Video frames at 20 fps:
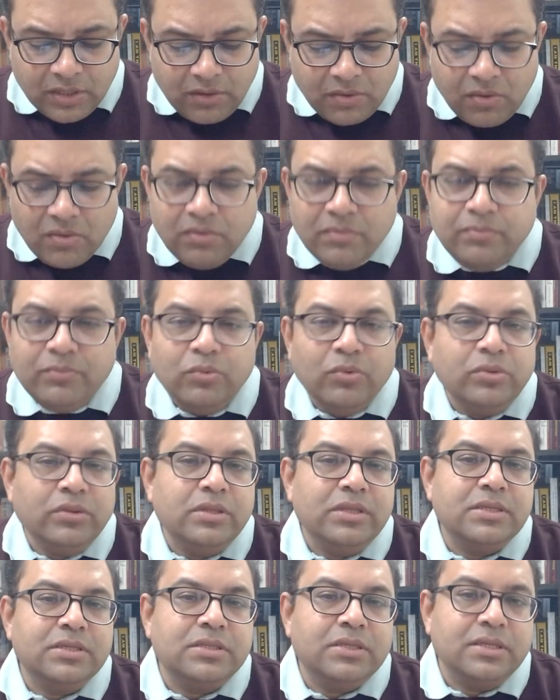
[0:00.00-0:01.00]
all
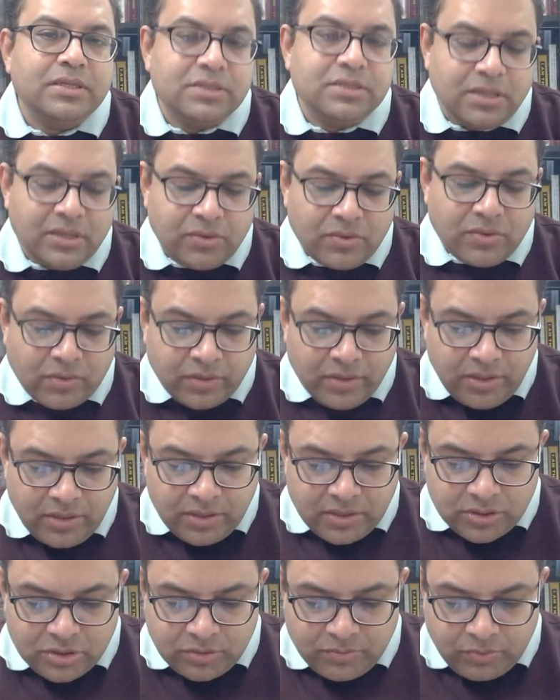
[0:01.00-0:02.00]
both these things are wrong
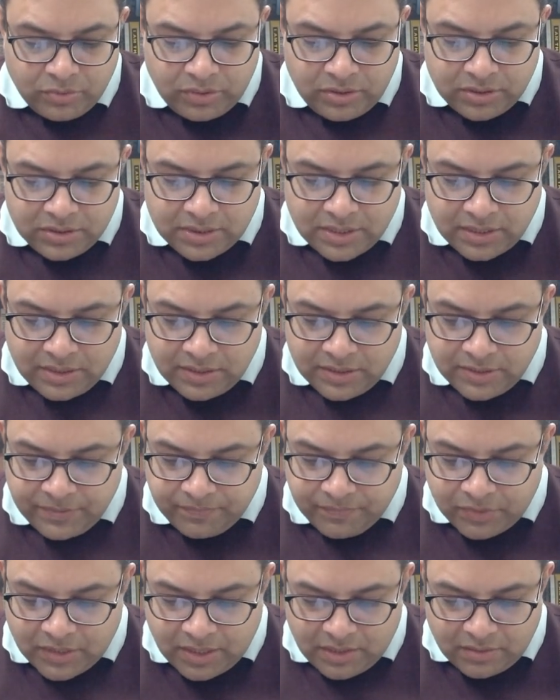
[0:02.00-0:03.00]
so buddha said
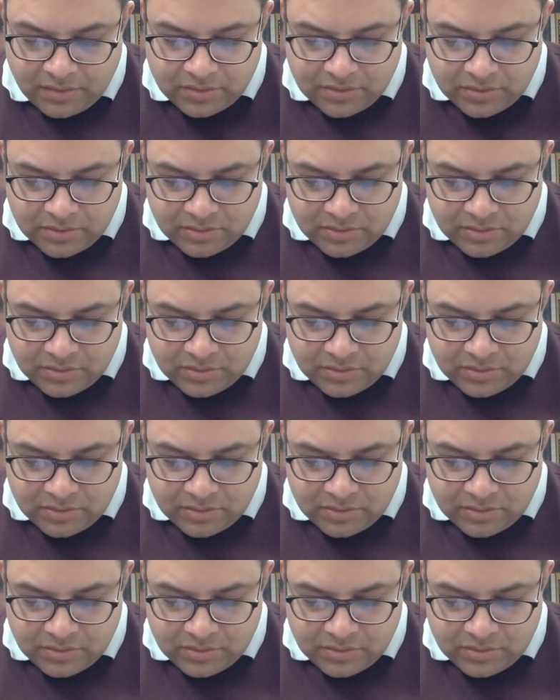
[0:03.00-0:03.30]
that